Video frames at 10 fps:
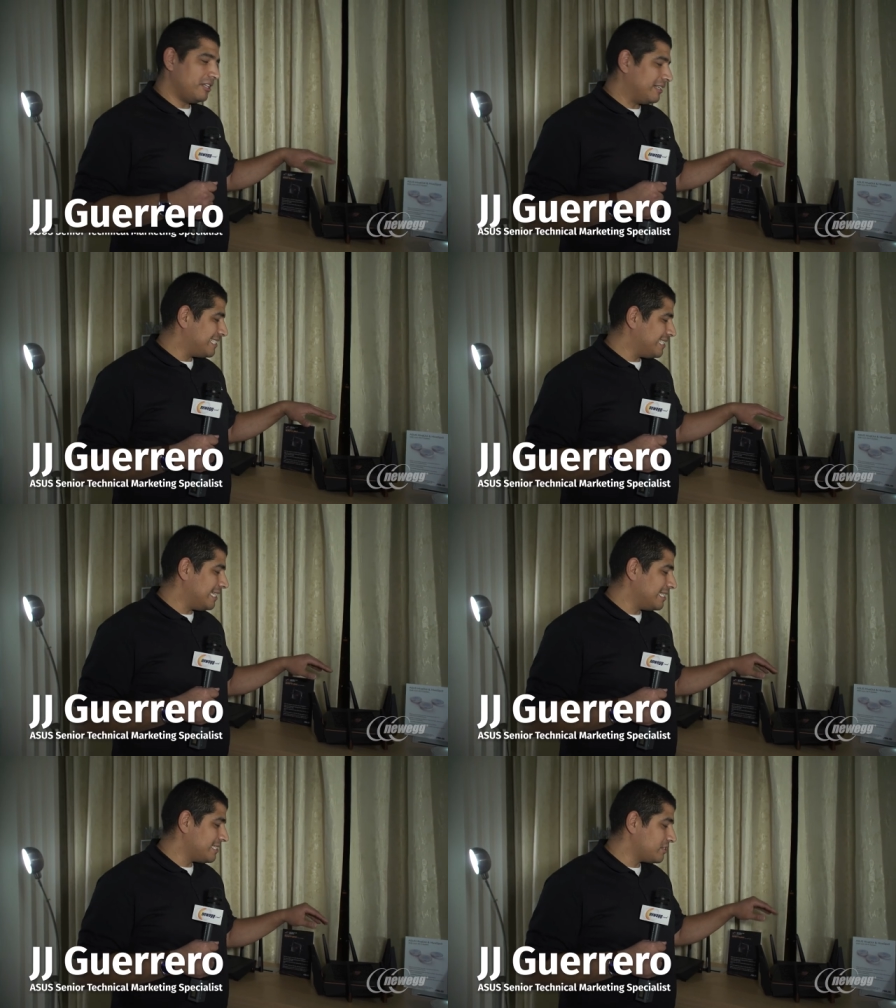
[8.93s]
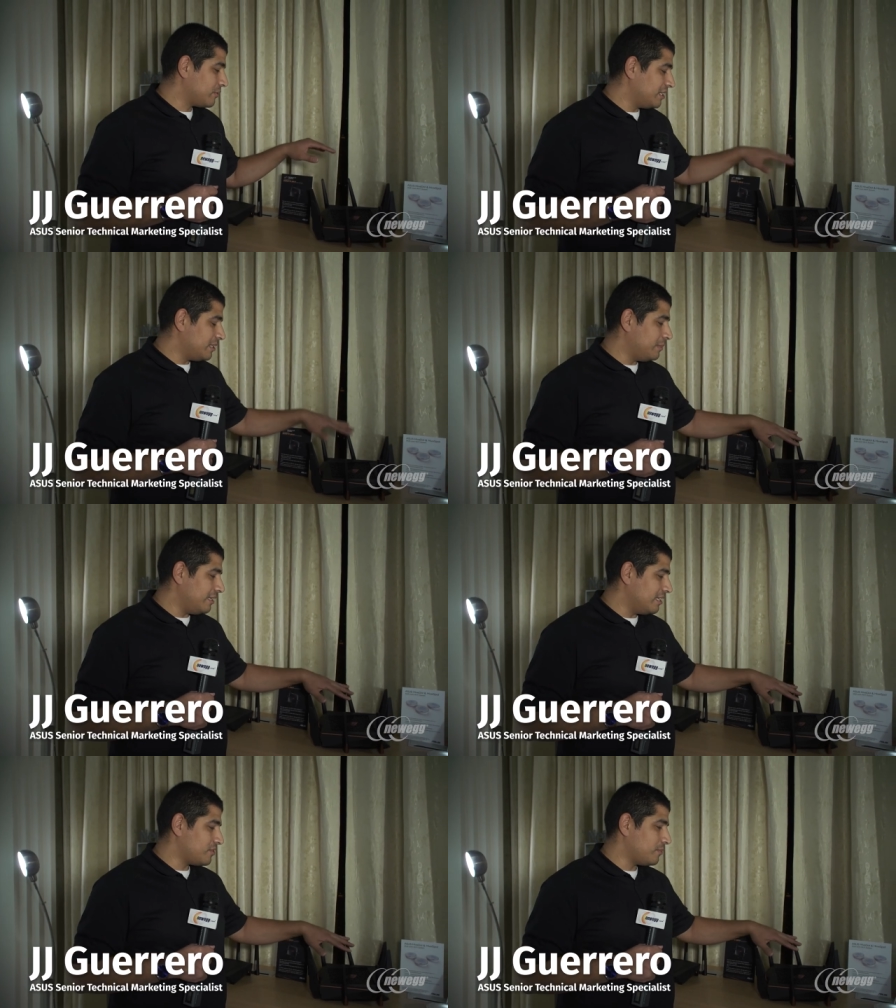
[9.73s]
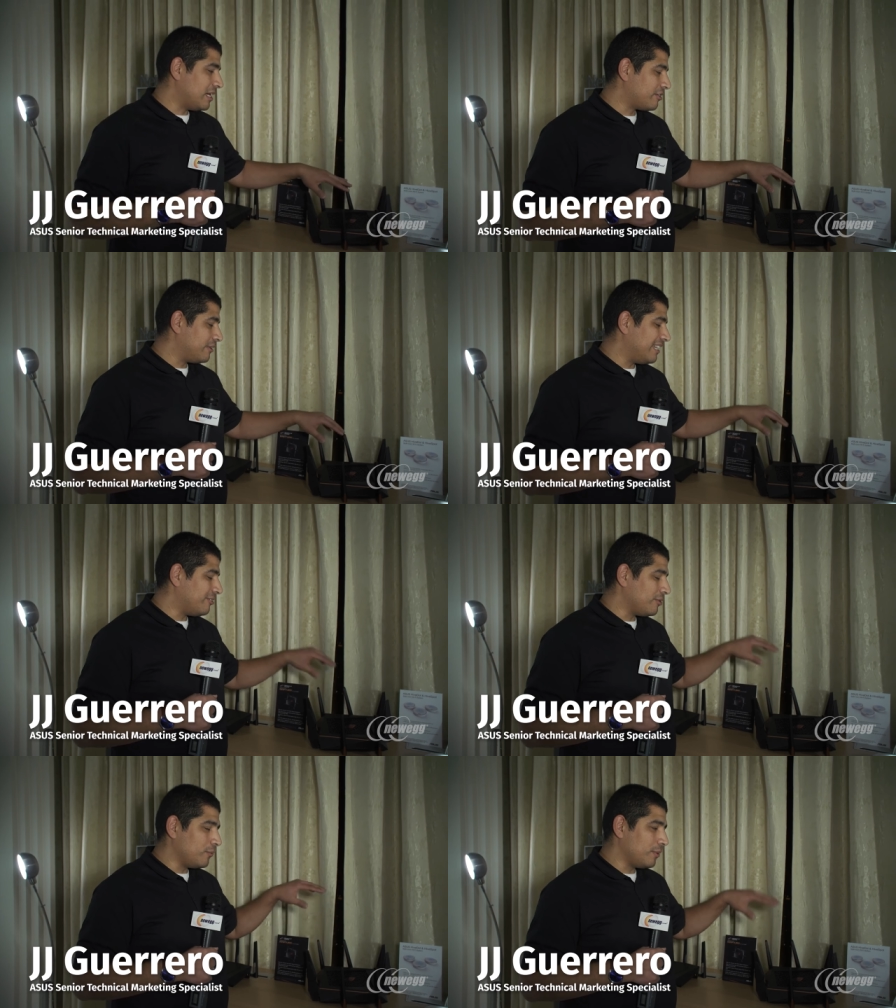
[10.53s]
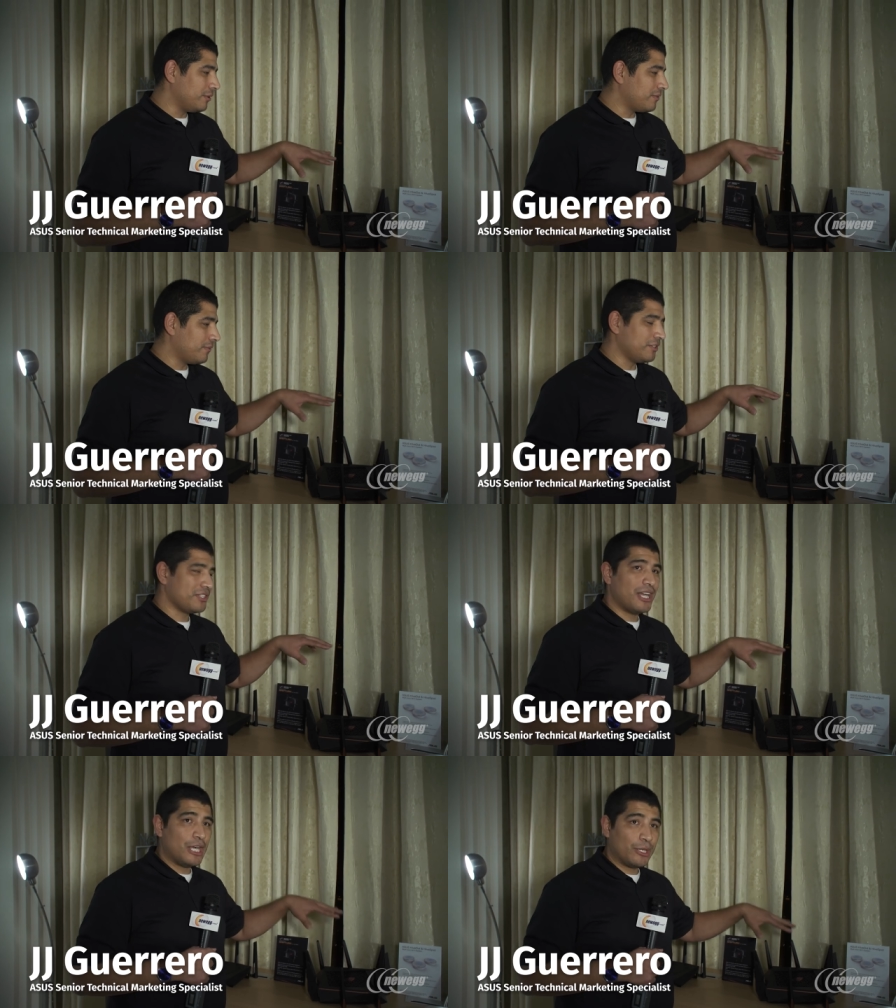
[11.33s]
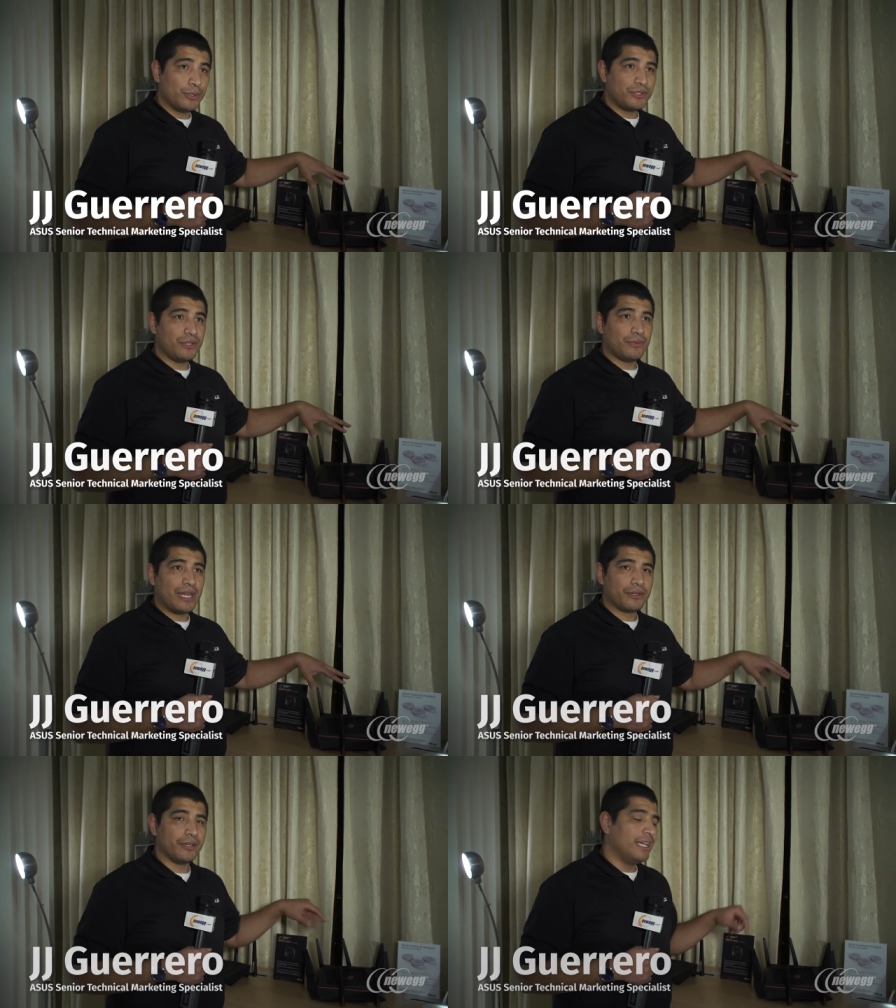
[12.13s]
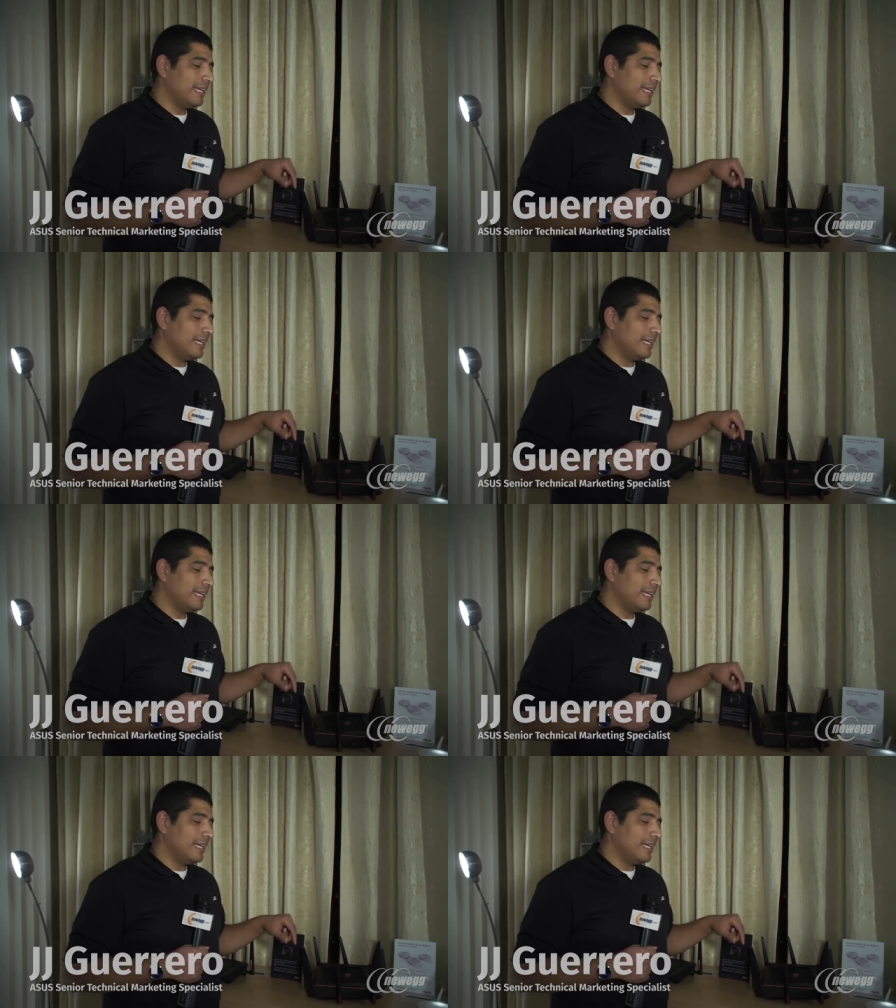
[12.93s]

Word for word: here at CES is going to be this router right here, the world's first ROG router.